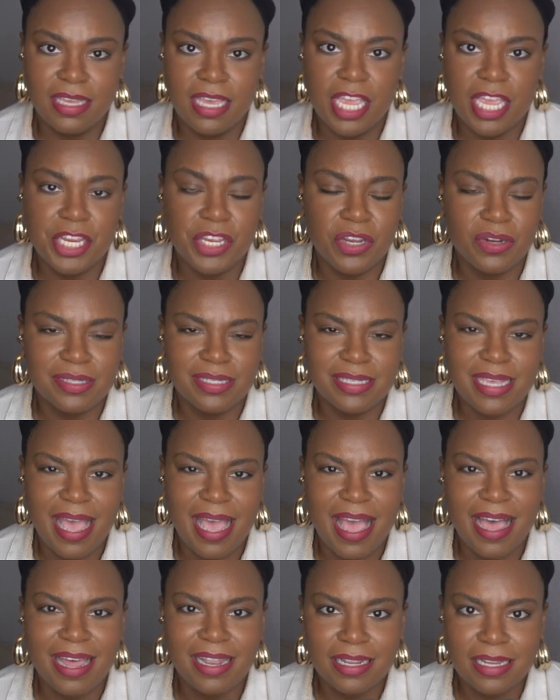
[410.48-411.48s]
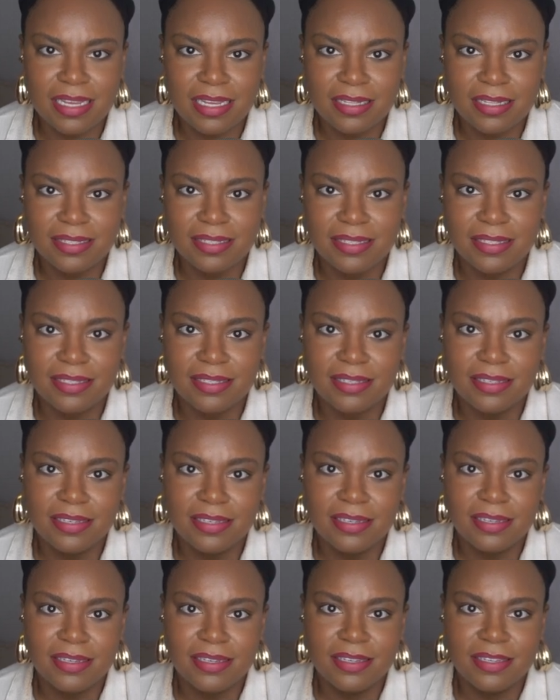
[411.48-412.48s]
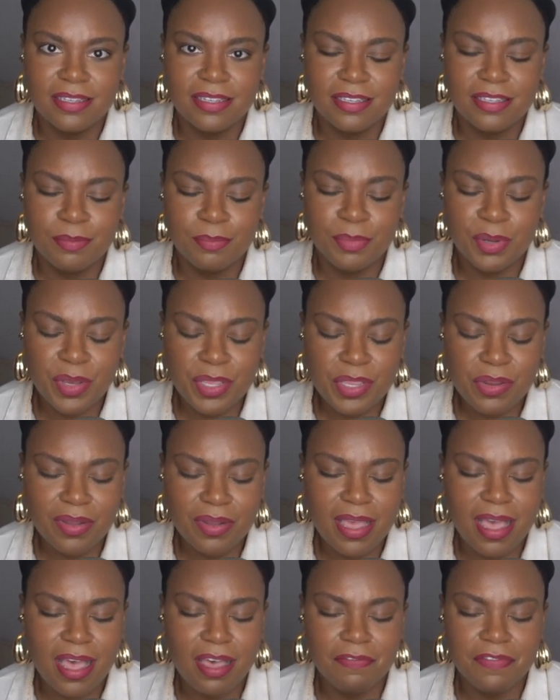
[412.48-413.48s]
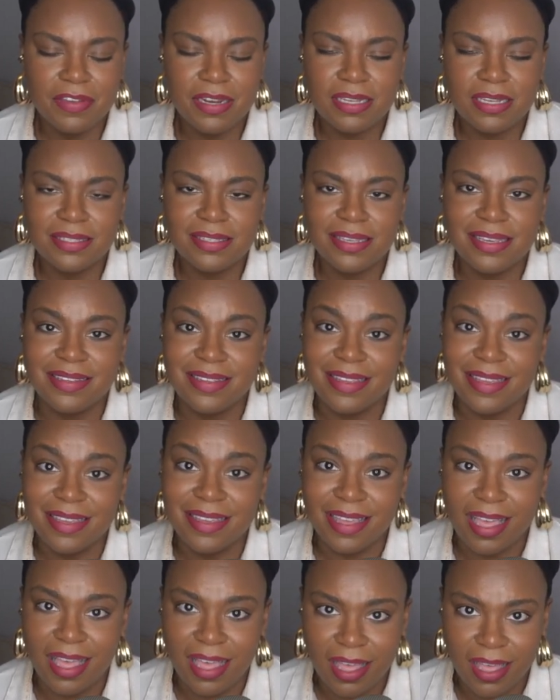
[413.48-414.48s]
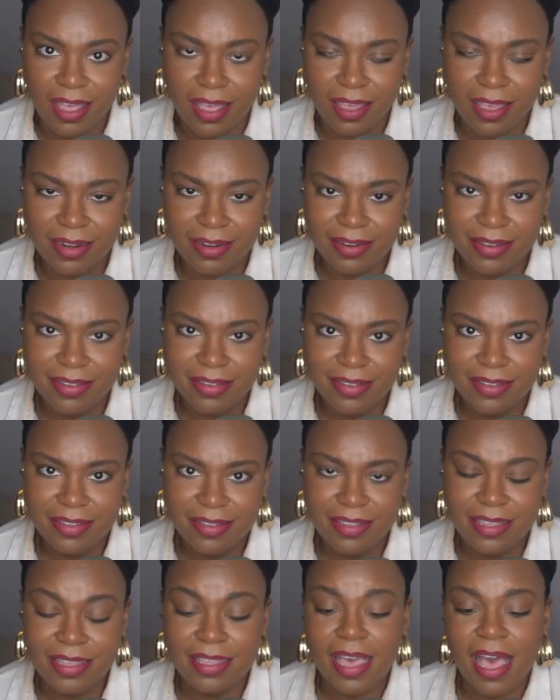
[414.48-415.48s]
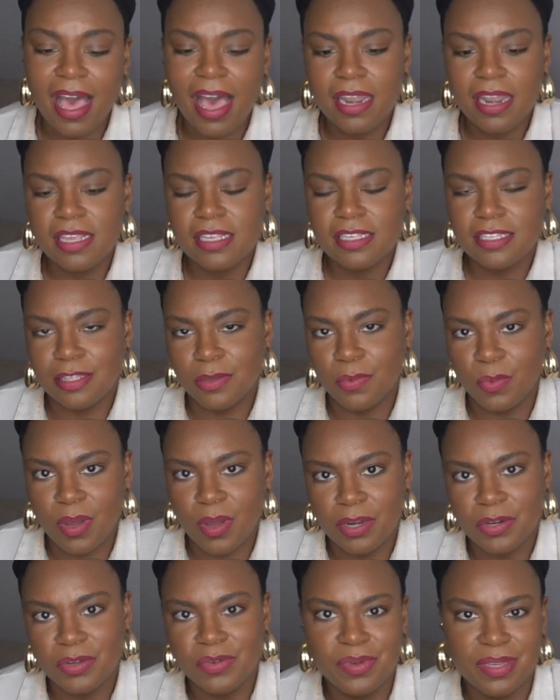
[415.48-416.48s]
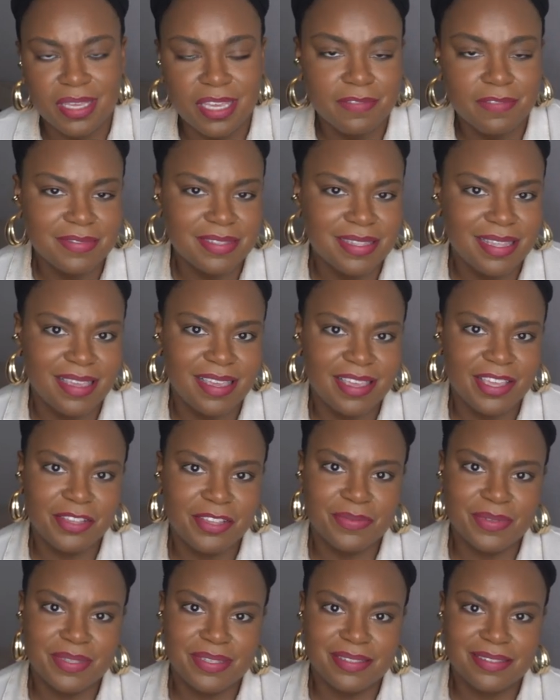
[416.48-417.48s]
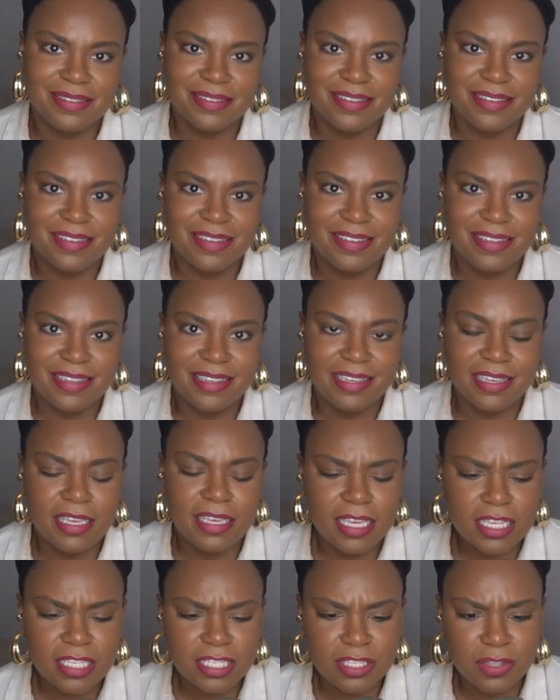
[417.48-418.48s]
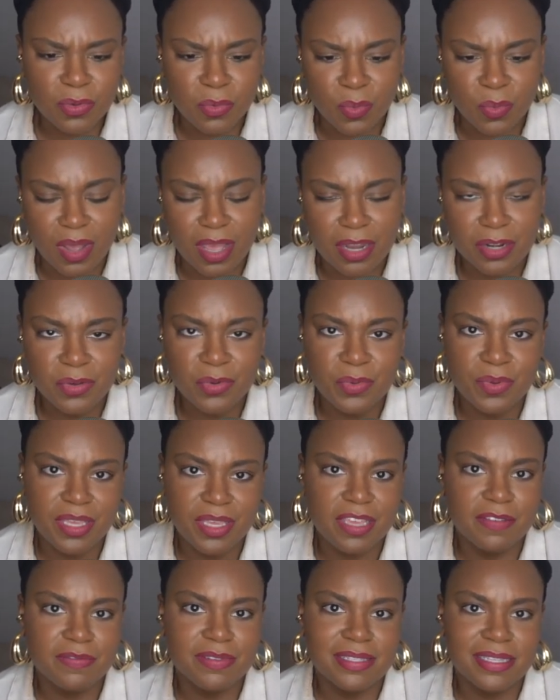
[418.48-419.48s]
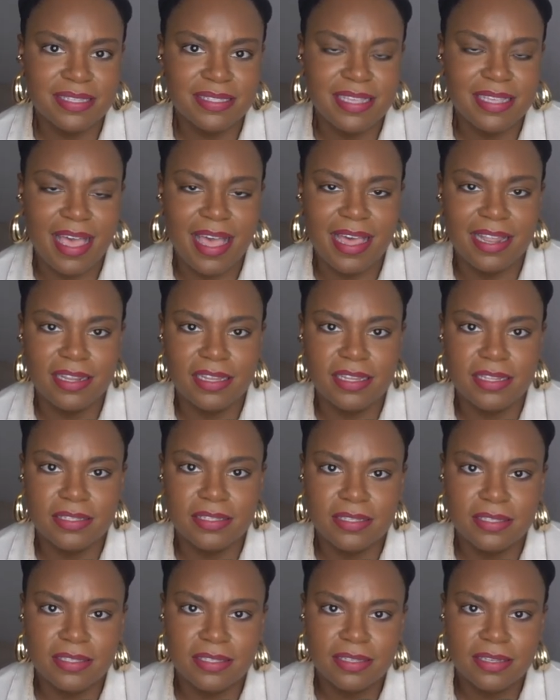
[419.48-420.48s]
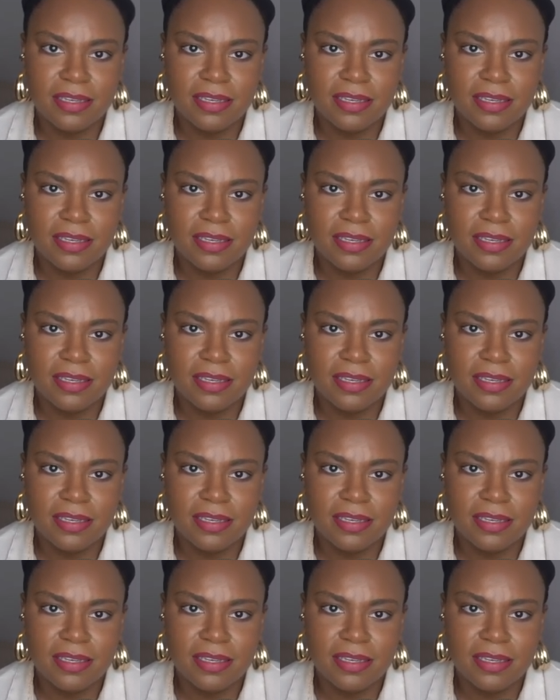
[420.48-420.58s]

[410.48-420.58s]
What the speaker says: in your talents. Put your confidence in God. God is the one who gives the gifts. He is the one who gives the talents.